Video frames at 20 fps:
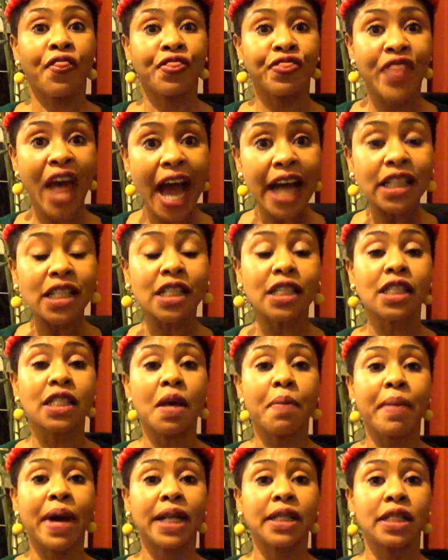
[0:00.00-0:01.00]
That is
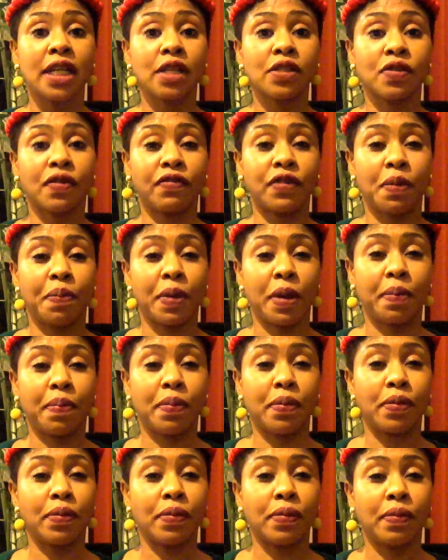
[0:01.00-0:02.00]
the mandate of the
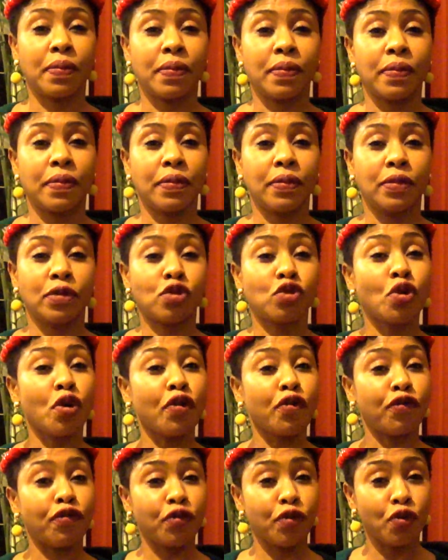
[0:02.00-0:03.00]
people. So
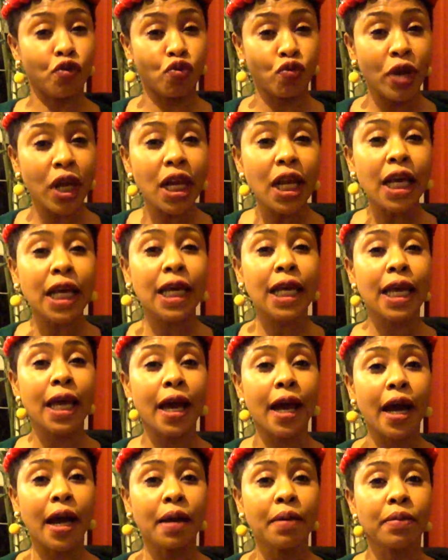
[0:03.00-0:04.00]
if you really
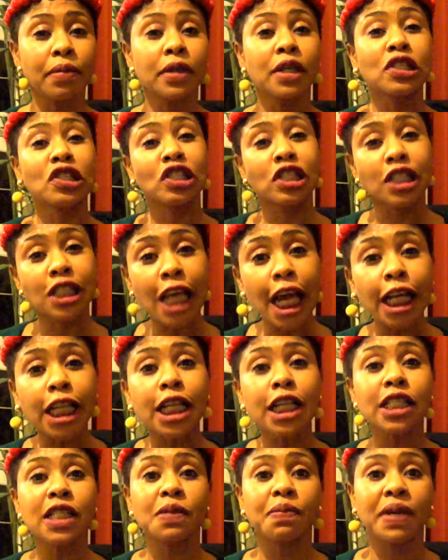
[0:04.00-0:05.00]
care, take
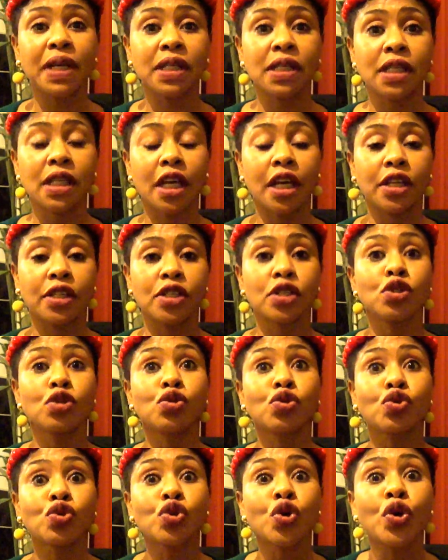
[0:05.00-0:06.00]
this message
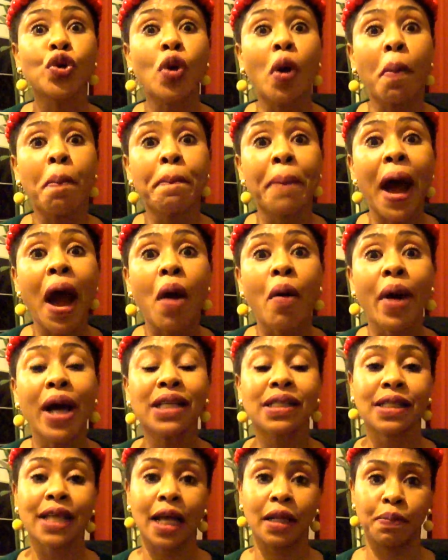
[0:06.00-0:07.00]
to your
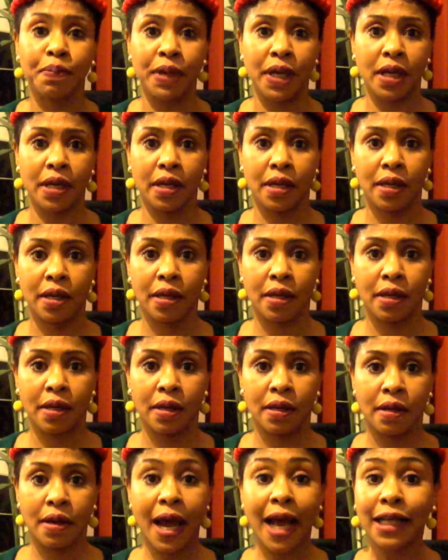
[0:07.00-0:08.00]
powers that be
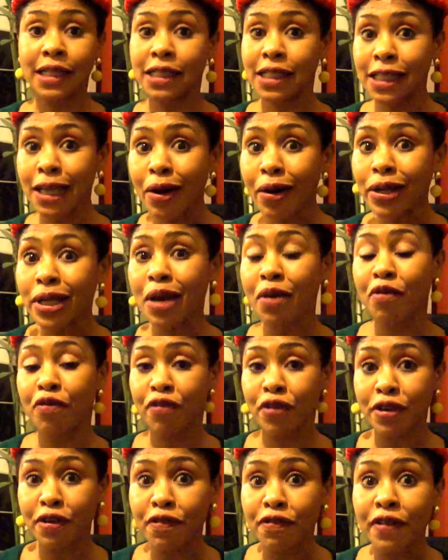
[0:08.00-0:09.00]
and tell them
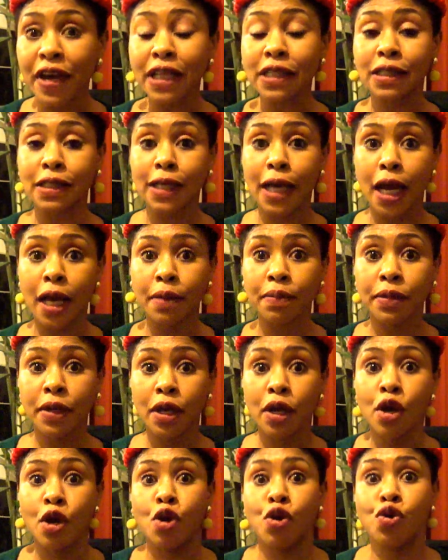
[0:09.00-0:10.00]
for the first time
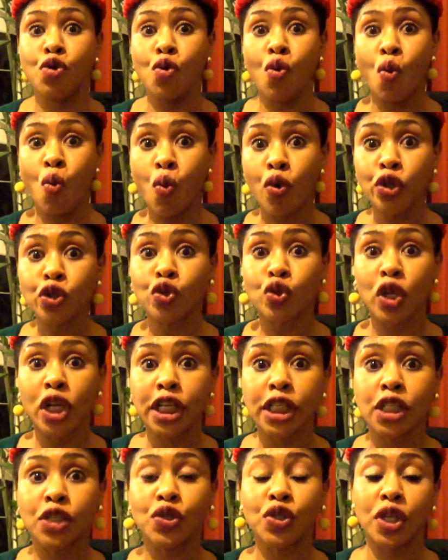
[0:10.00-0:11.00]
you want to
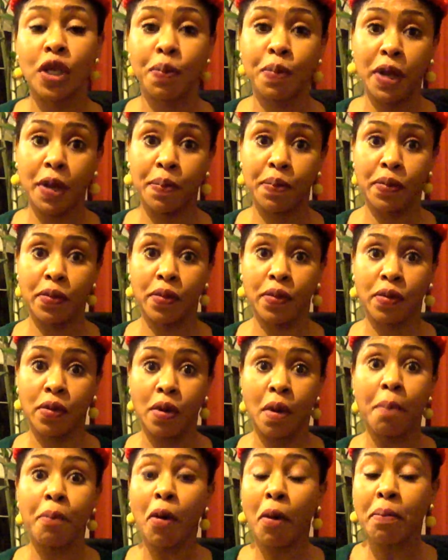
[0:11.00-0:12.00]
listen to the people.
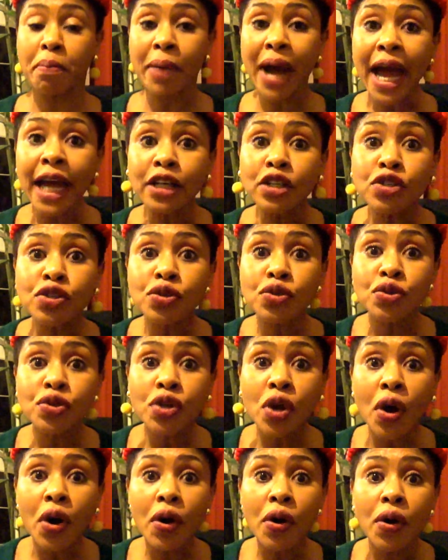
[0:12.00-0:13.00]
But mind you
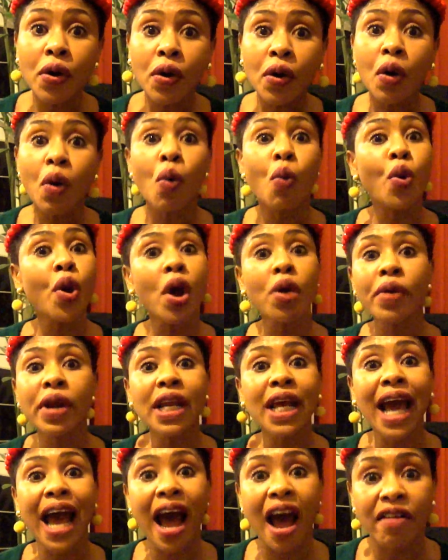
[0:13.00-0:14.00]
though, we
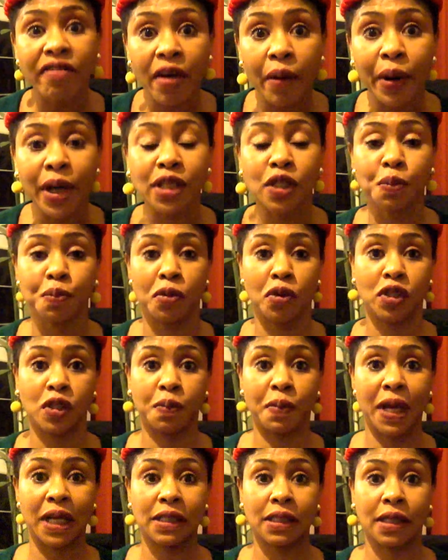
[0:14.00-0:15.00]
already have our
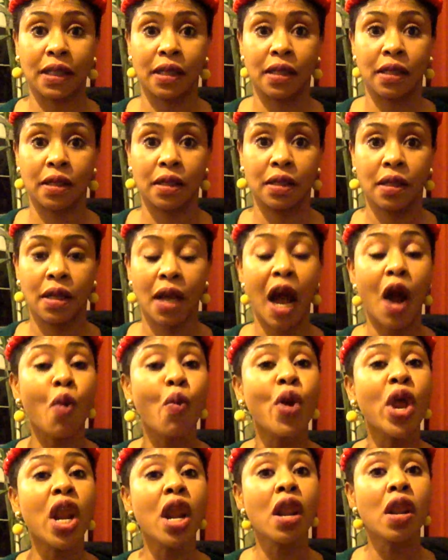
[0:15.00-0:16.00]
spokesperson and
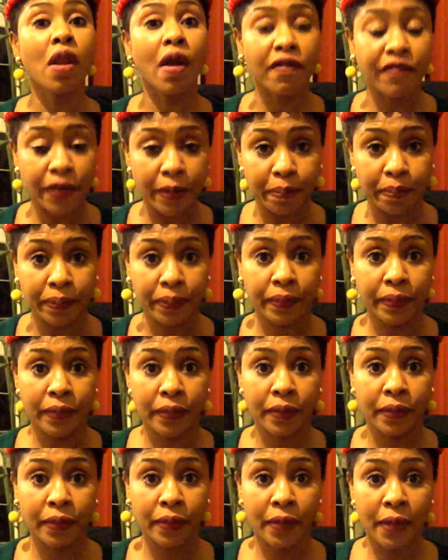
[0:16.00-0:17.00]
we love him
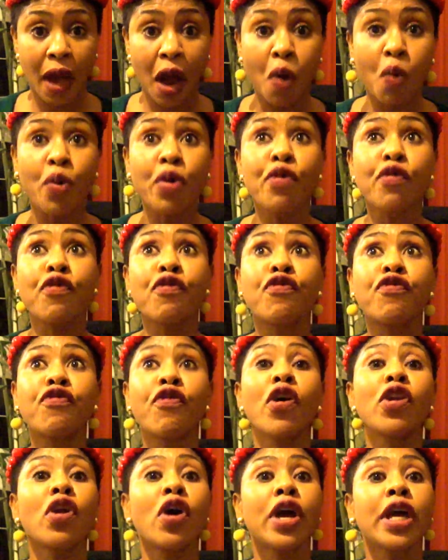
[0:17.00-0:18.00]
and we
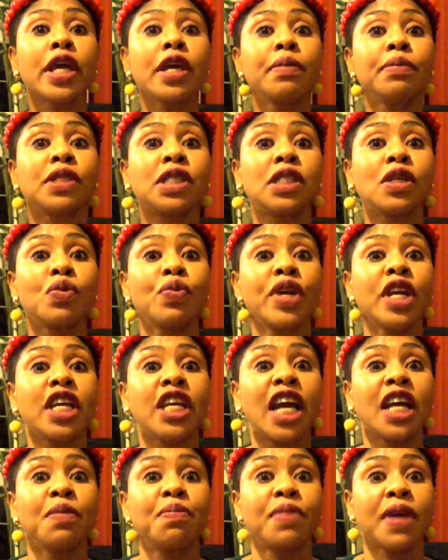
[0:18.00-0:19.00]
follow him till we
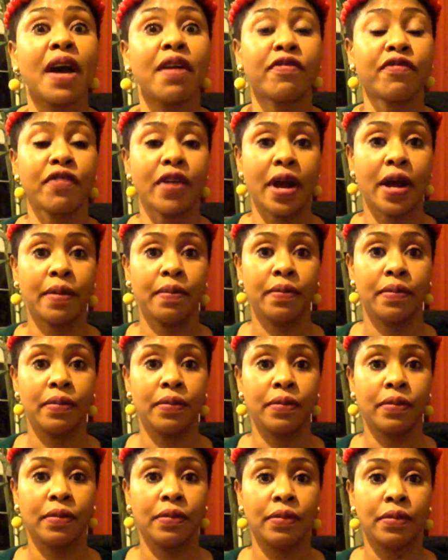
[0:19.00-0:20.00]
get Biafra.
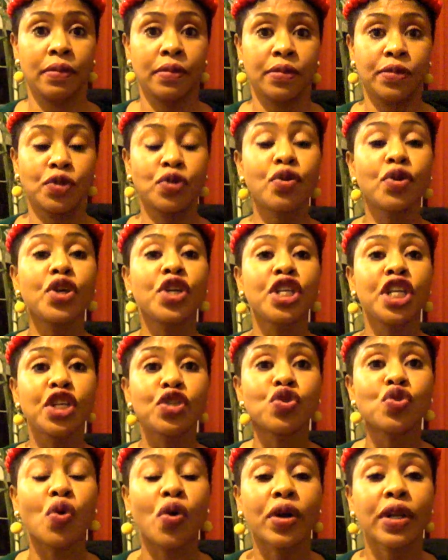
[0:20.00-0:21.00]
So you
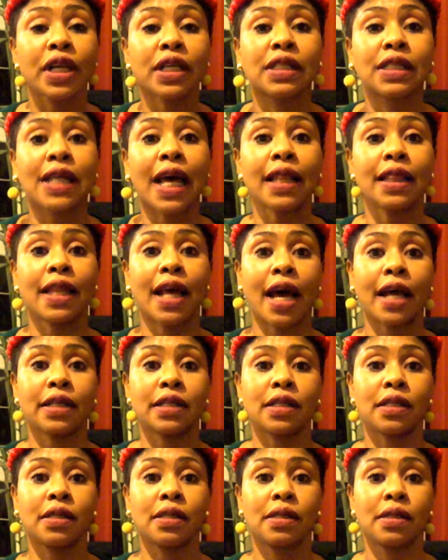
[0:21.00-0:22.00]
need to understand
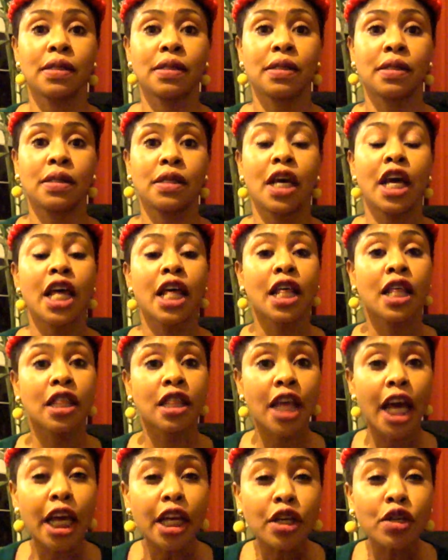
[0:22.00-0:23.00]
that.
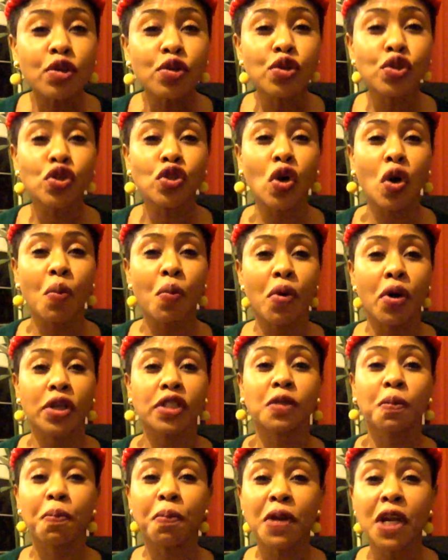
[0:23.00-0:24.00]
Thank you so
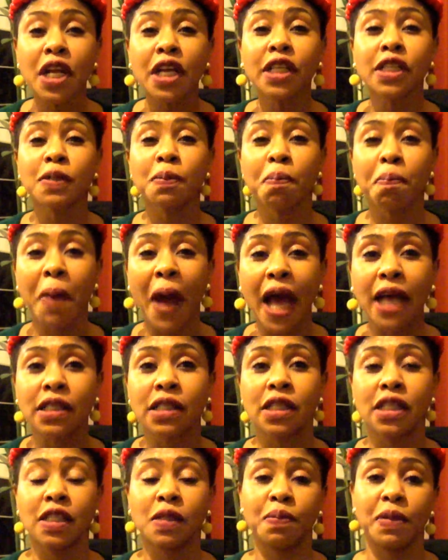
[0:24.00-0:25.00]
much. Please pass
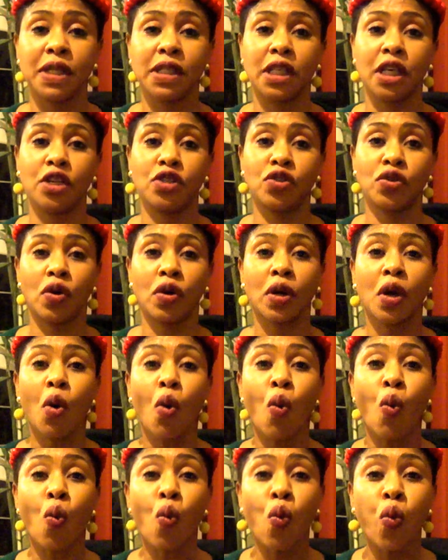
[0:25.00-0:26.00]
this message on.
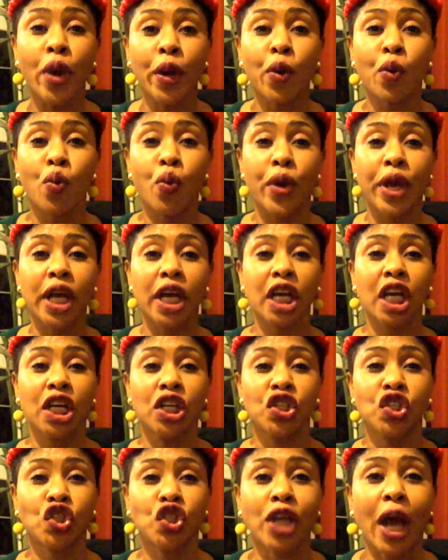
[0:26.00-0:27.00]
Quick,
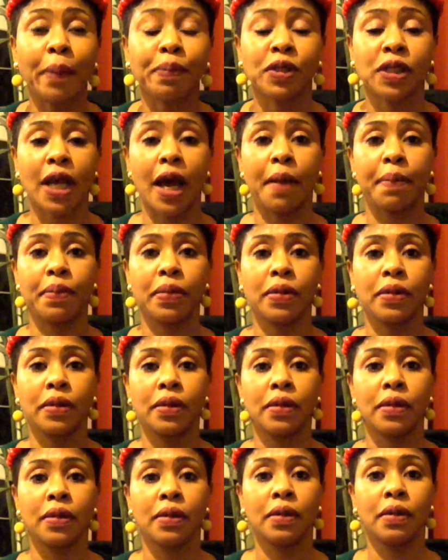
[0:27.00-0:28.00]
sharp.
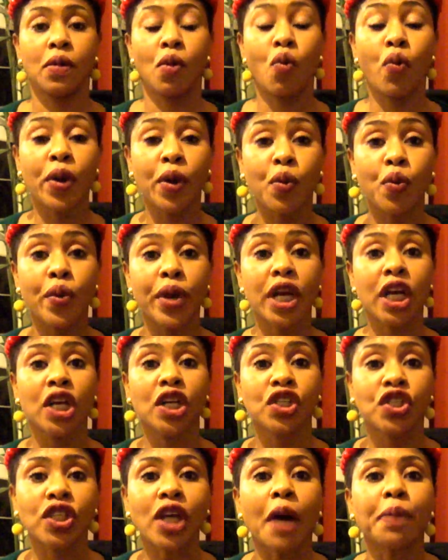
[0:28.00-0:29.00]
quick, quick,
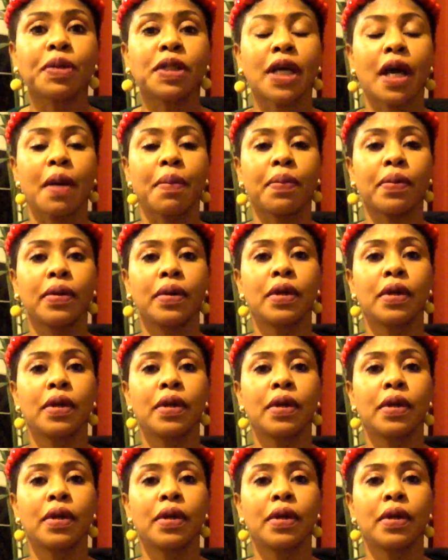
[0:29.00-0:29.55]
sharp, sharp.